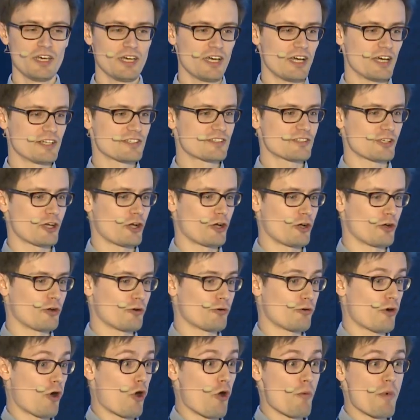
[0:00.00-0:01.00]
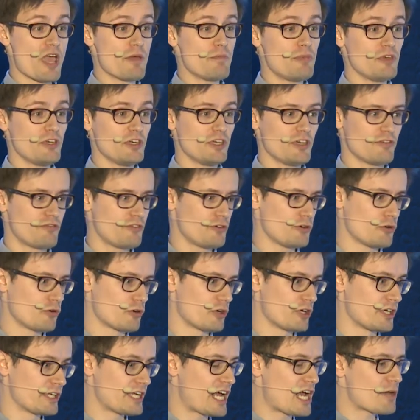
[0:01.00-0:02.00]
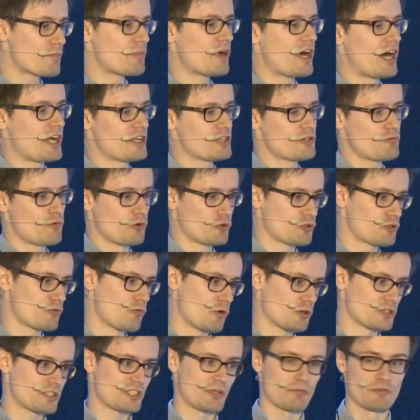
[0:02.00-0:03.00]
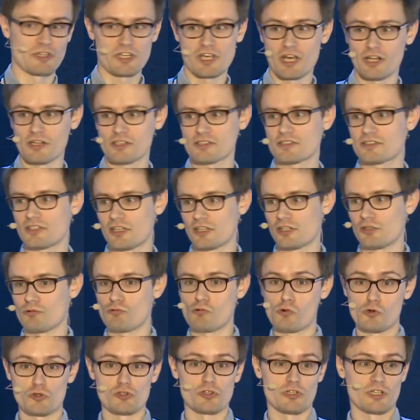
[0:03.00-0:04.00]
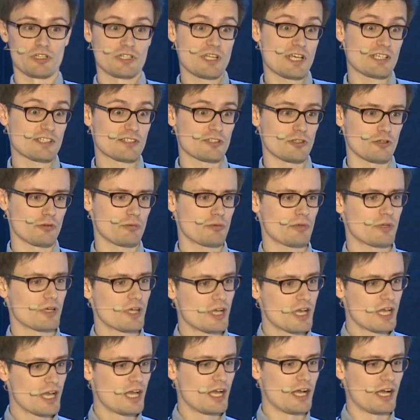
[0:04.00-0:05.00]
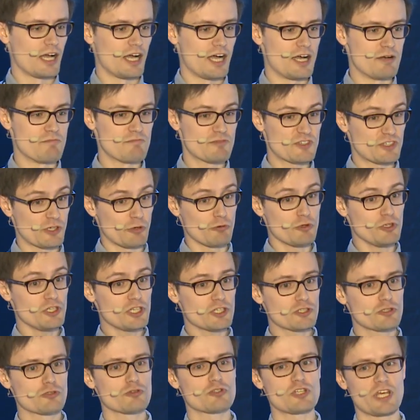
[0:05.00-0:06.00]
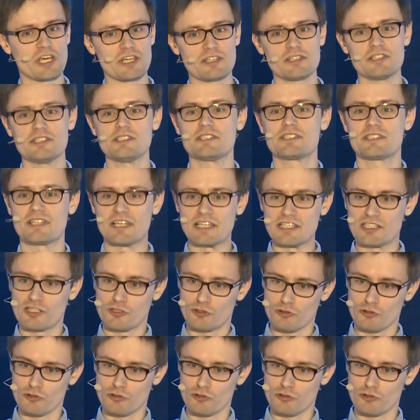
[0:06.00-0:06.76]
And so, or maybe if you're on an iPad, you want to watch something else than you would on a desktop. So you need to take these things